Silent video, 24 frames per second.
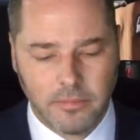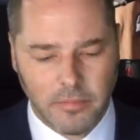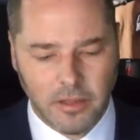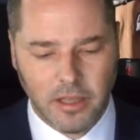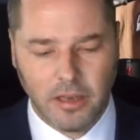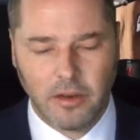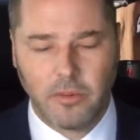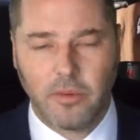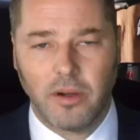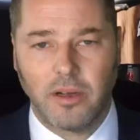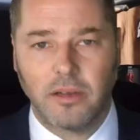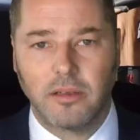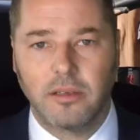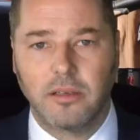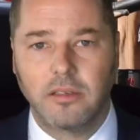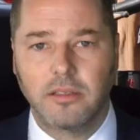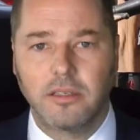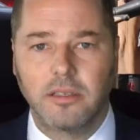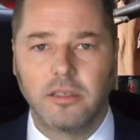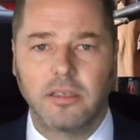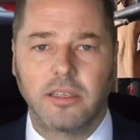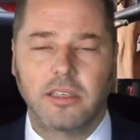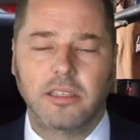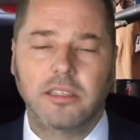Anyway,
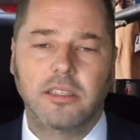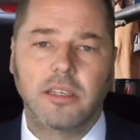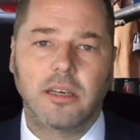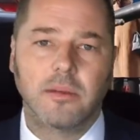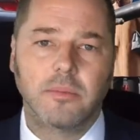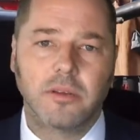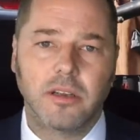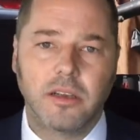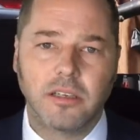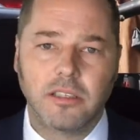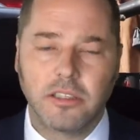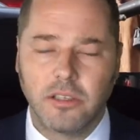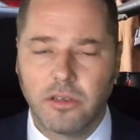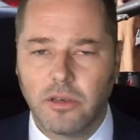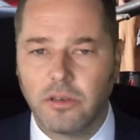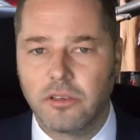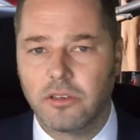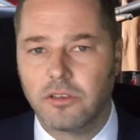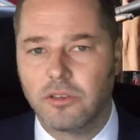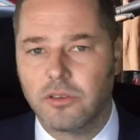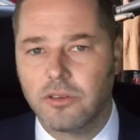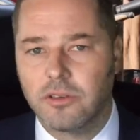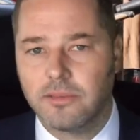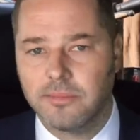until next time, guys, you know
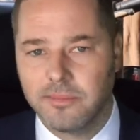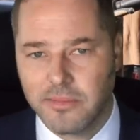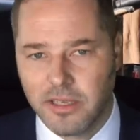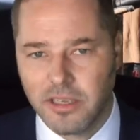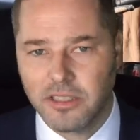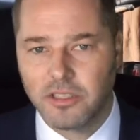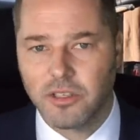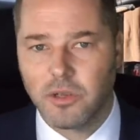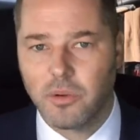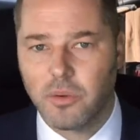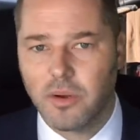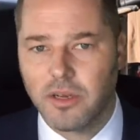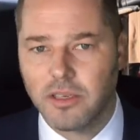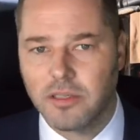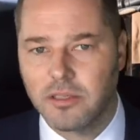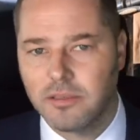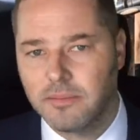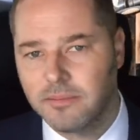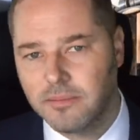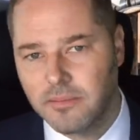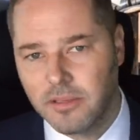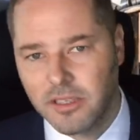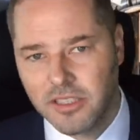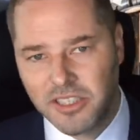the drill. As always,
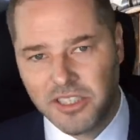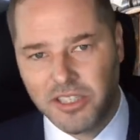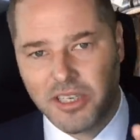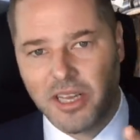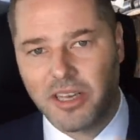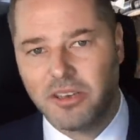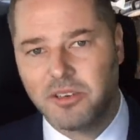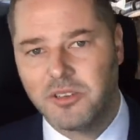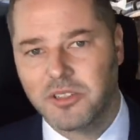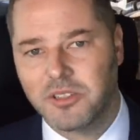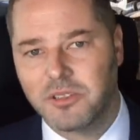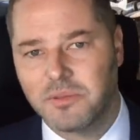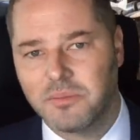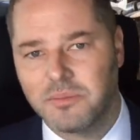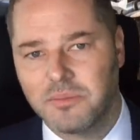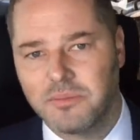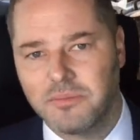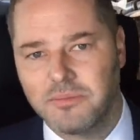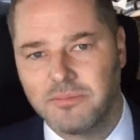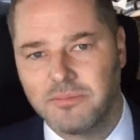stay awesome.